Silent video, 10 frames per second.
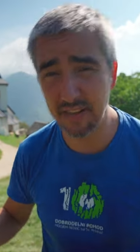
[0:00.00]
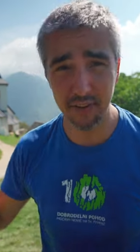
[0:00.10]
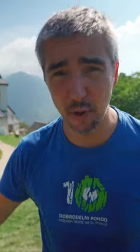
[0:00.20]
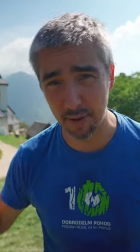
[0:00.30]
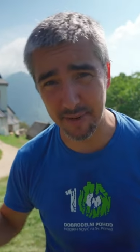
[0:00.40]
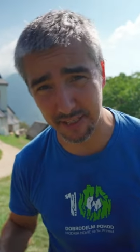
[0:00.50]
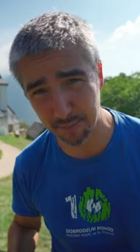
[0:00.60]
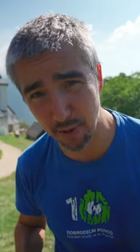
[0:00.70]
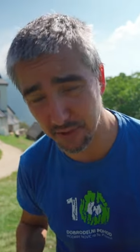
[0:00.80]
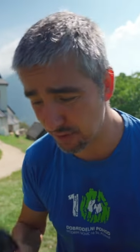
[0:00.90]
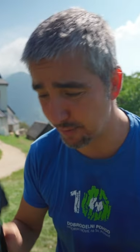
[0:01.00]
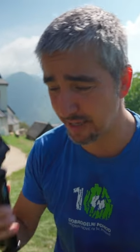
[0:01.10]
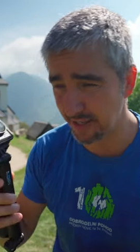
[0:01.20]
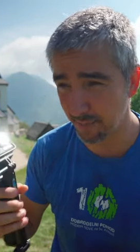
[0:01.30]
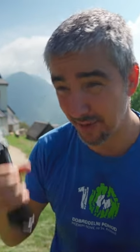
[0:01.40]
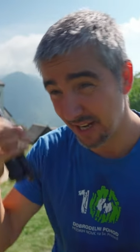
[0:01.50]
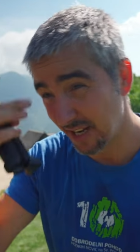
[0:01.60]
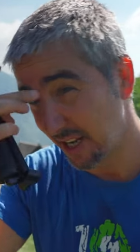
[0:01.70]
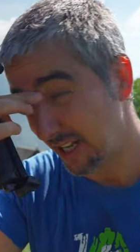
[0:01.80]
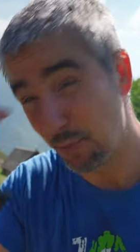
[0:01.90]
Even though I'm not sponsored by them
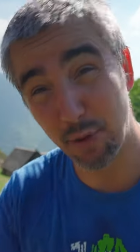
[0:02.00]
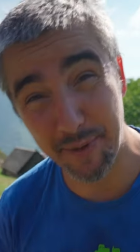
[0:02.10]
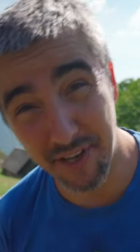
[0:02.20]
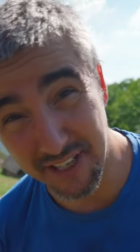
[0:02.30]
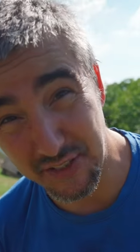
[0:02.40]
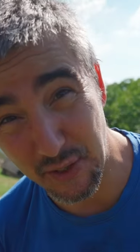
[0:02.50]
it would be nice